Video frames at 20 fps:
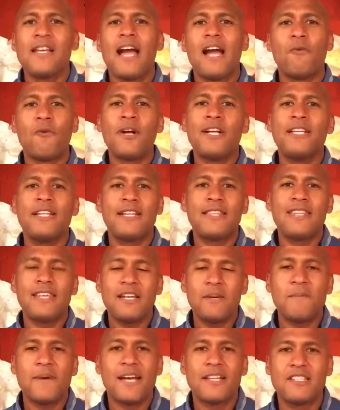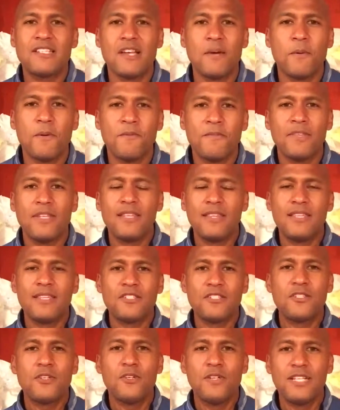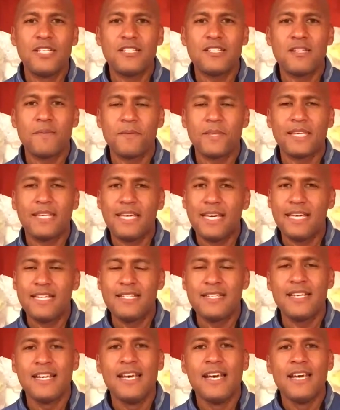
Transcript: I want you to think about some of the students, some of the kids